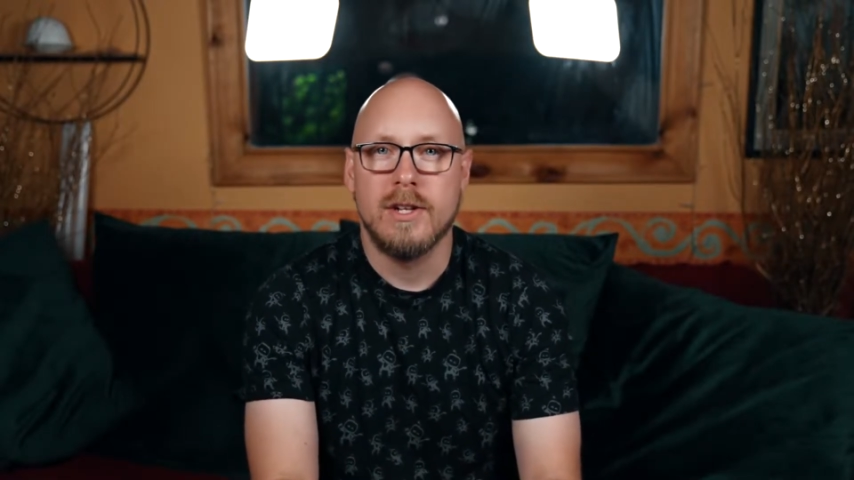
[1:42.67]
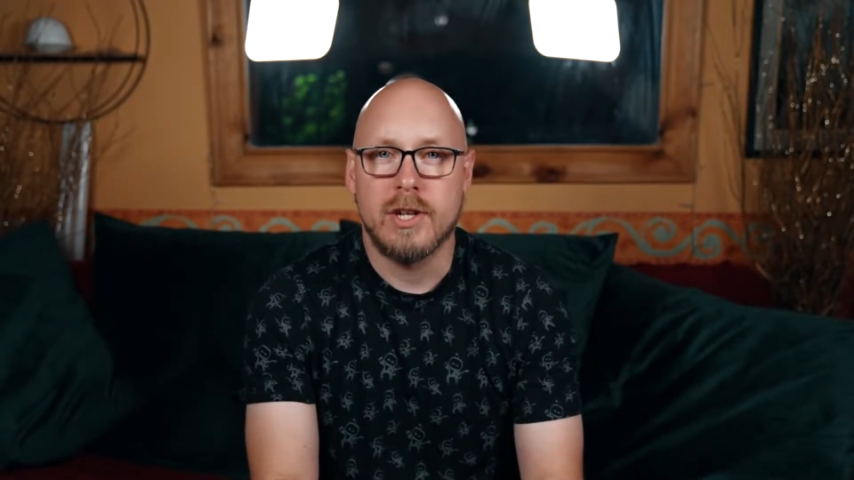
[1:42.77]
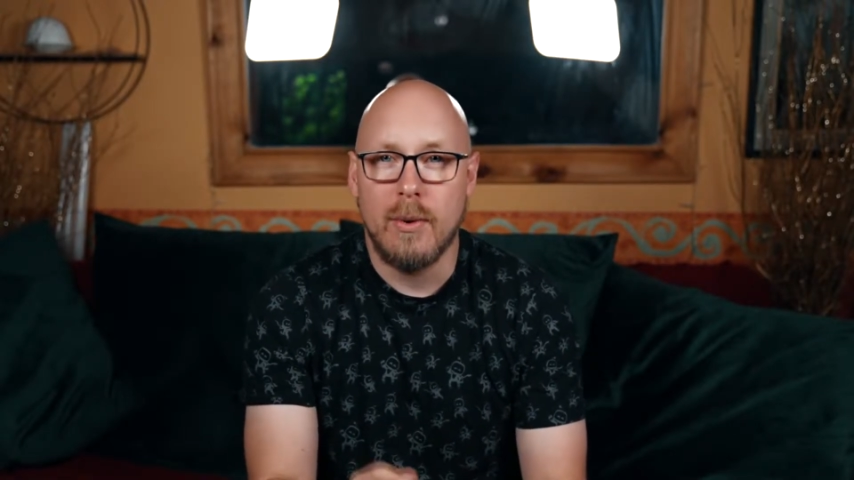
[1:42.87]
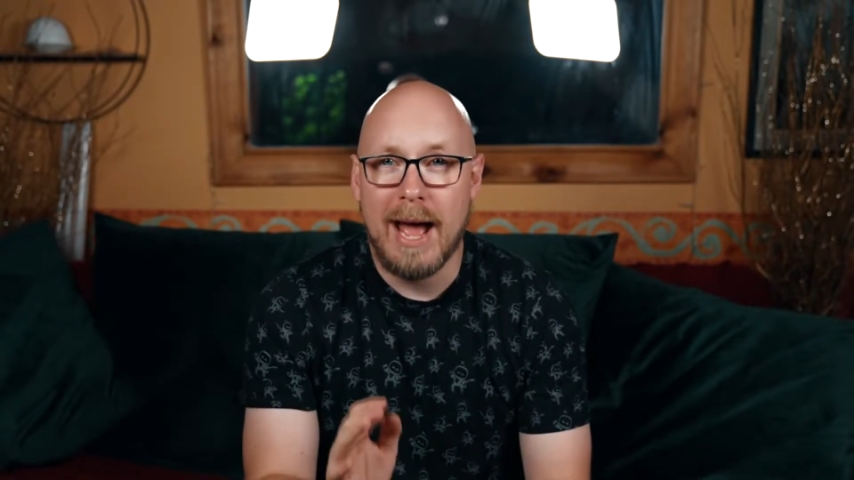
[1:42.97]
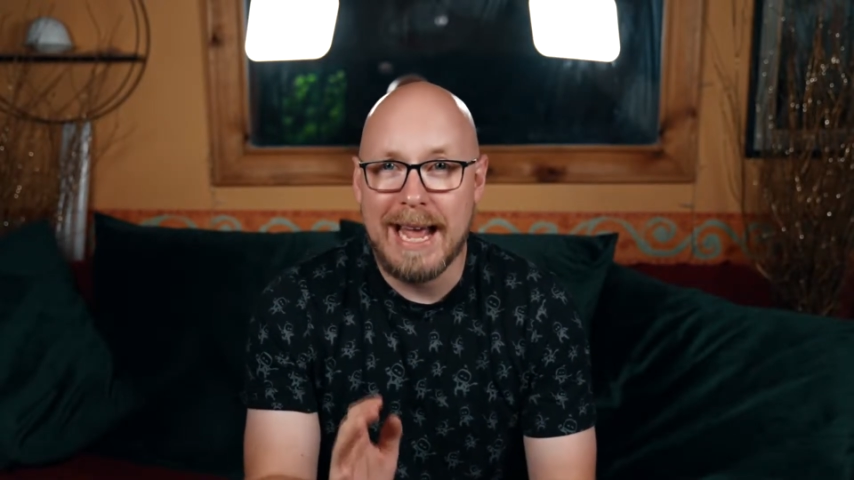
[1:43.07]

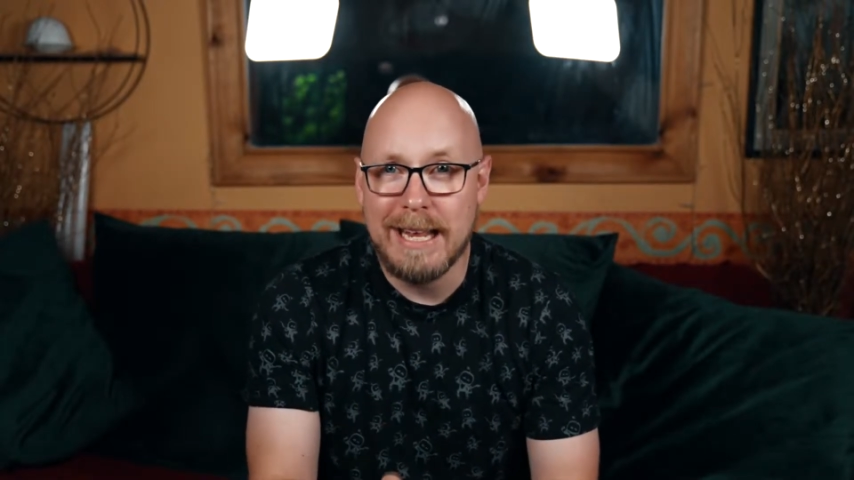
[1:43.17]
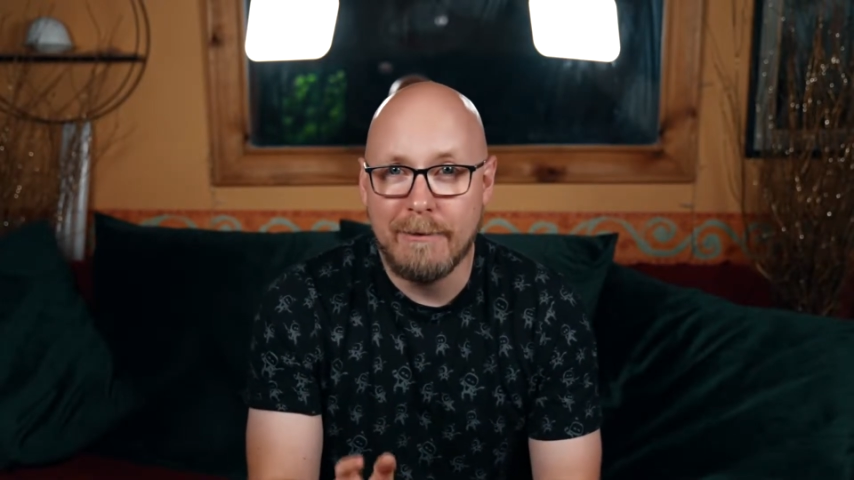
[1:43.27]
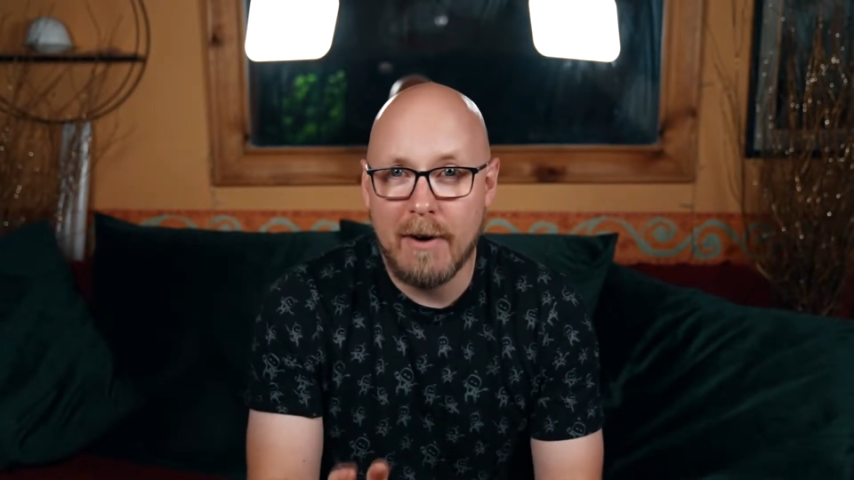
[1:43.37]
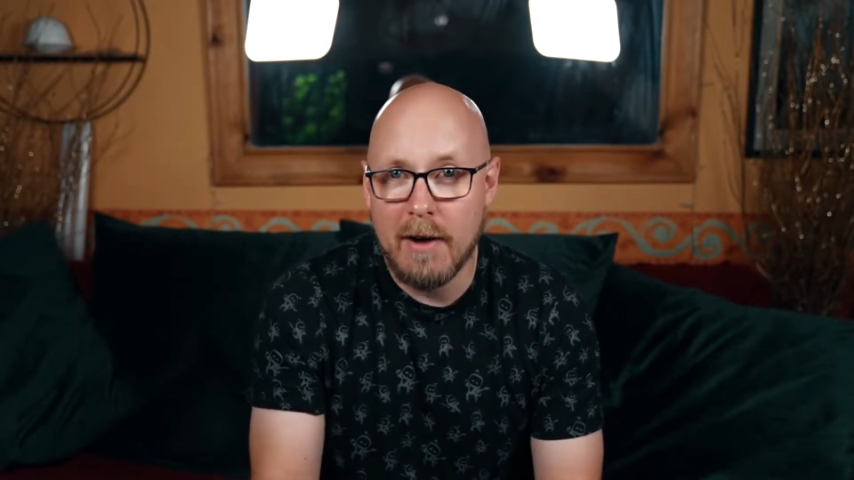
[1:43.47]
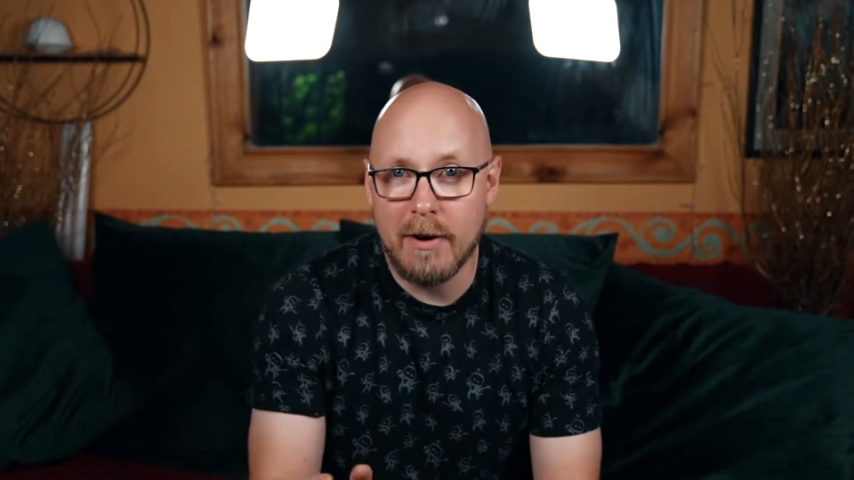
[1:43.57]
to
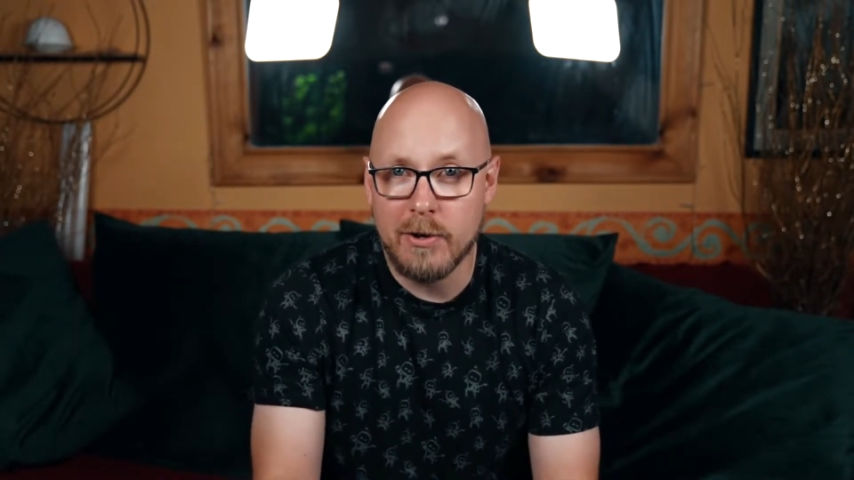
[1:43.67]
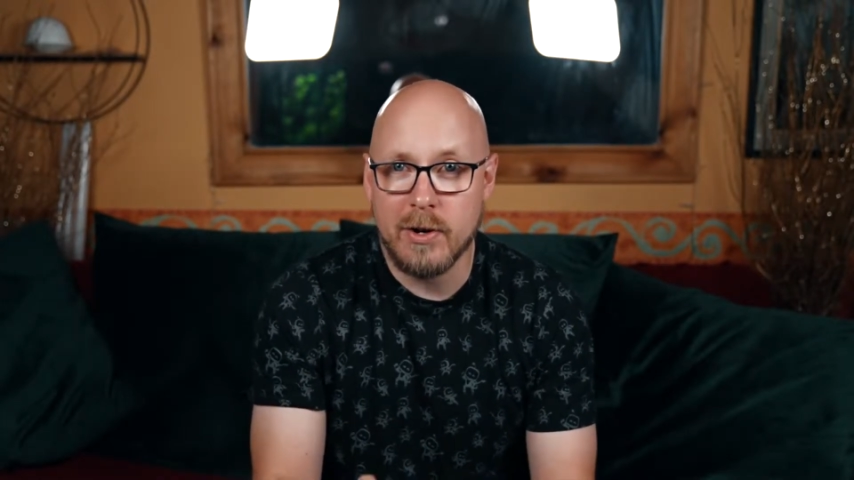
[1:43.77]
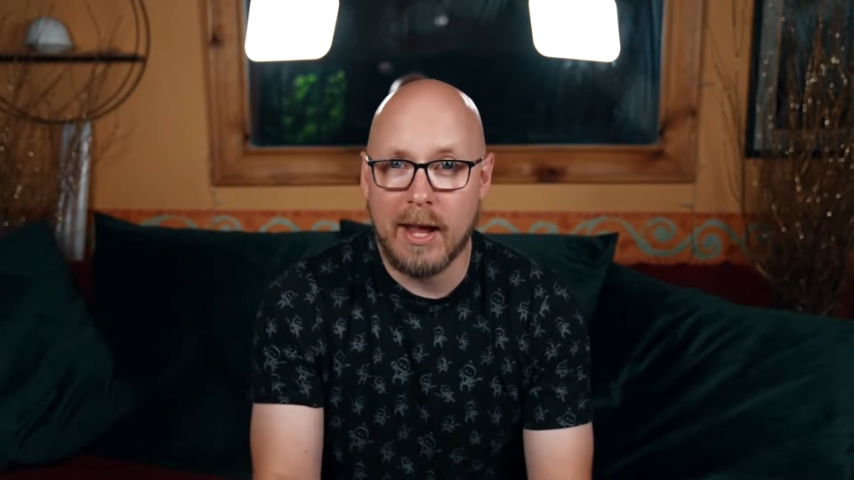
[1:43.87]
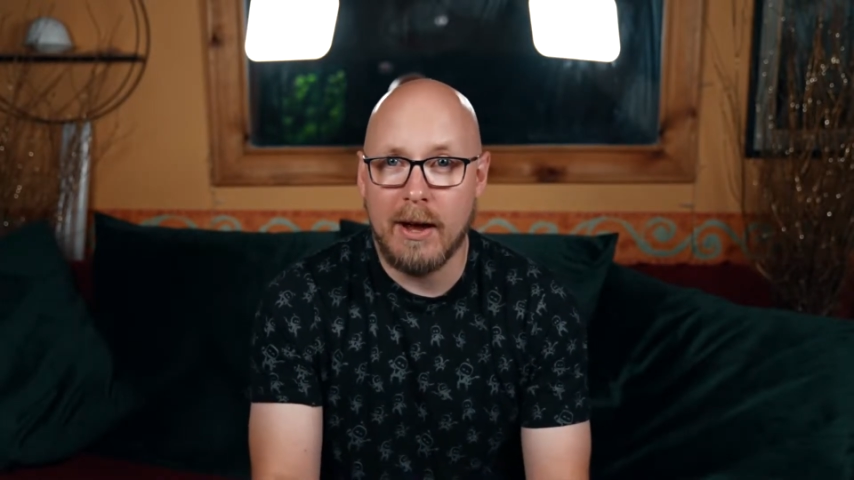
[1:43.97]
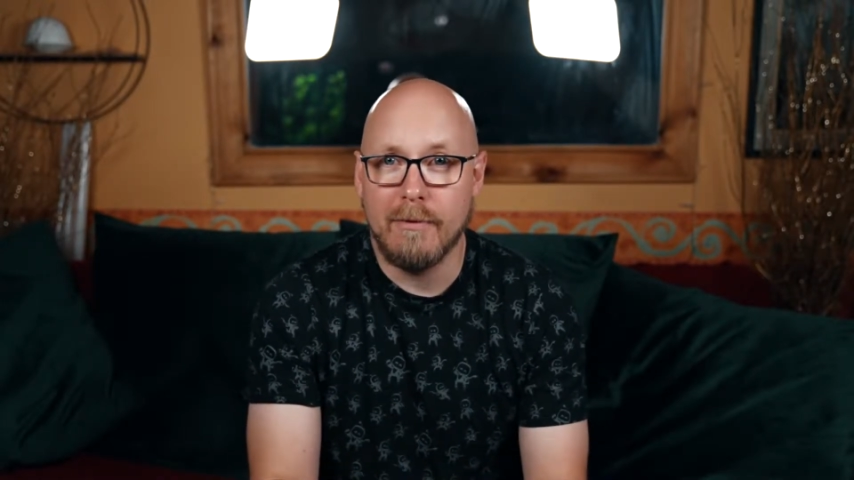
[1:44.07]

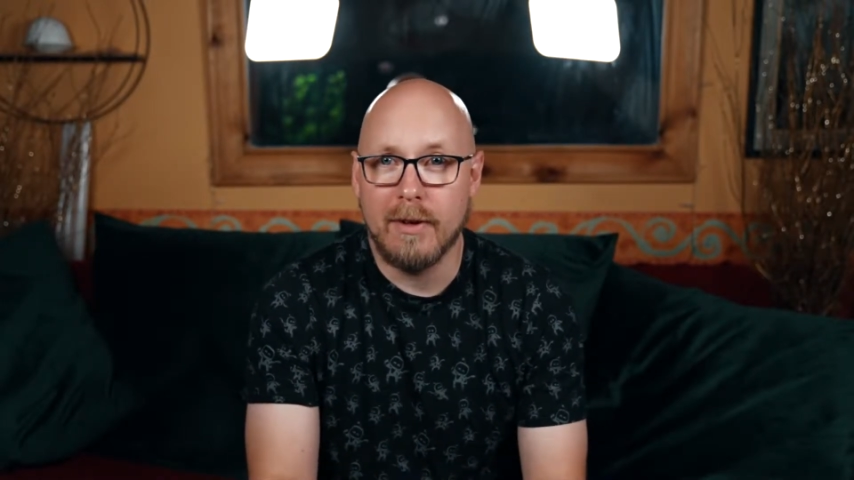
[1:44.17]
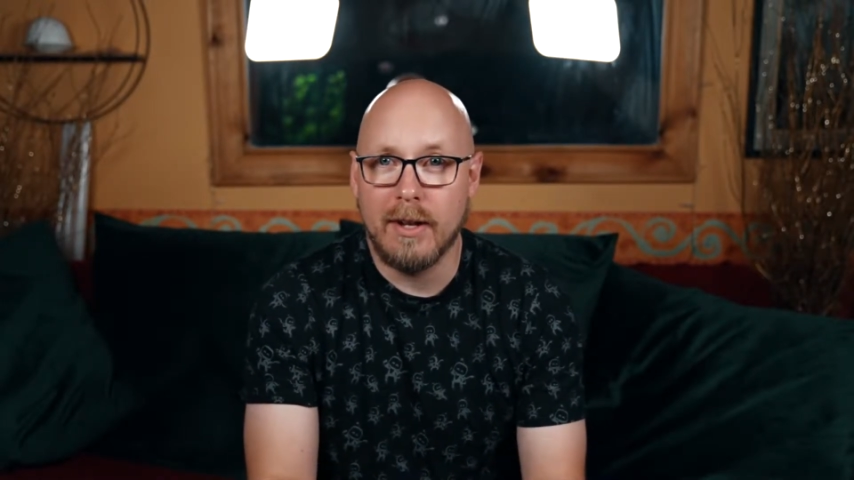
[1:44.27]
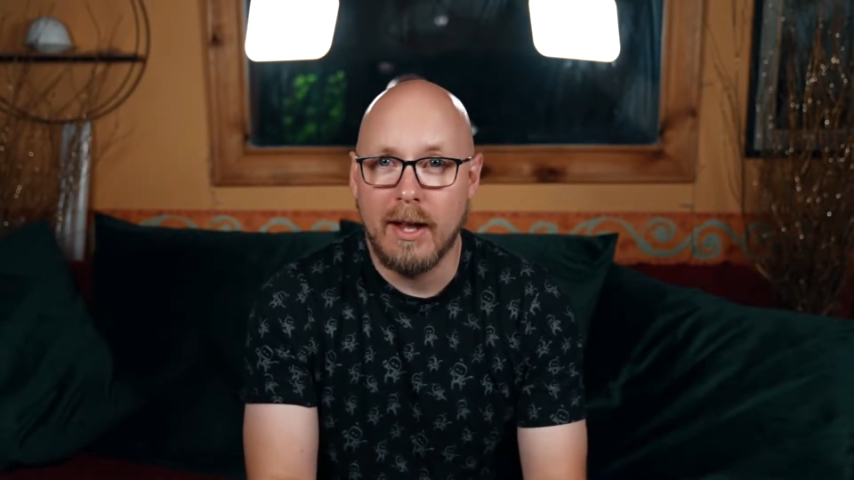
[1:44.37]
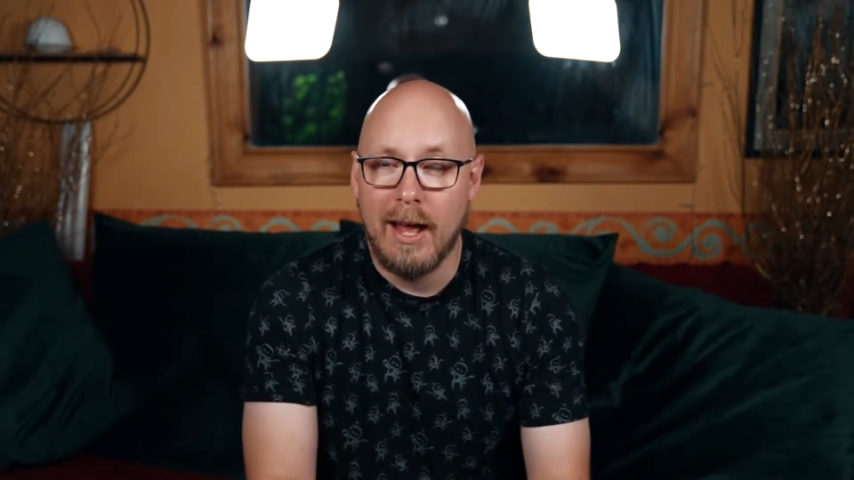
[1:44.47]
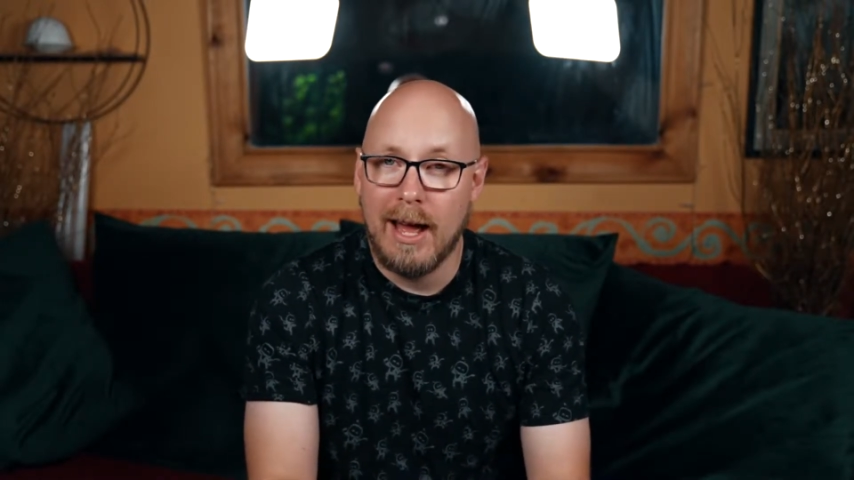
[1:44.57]
8500 Kelvin,